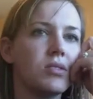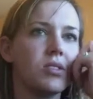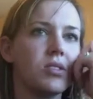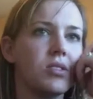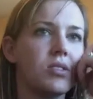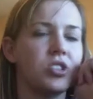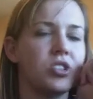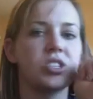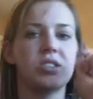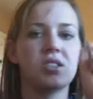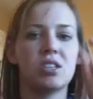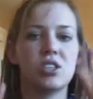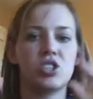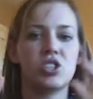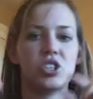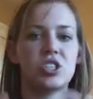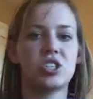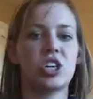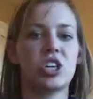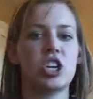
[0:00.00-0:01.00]
So it's
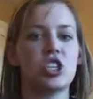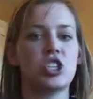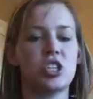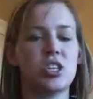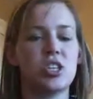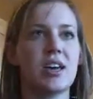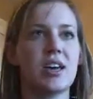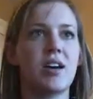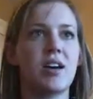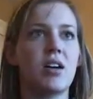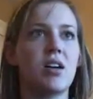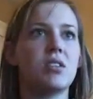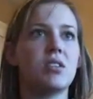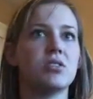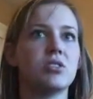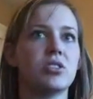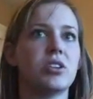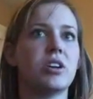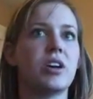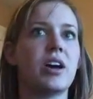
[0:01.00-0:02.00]
just changing that
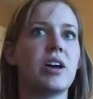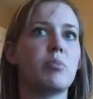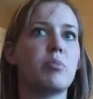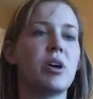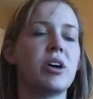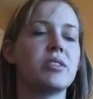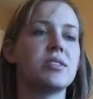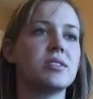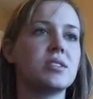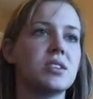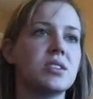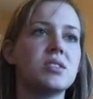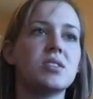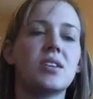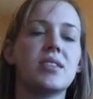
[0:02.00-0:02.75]
alternate hypothesis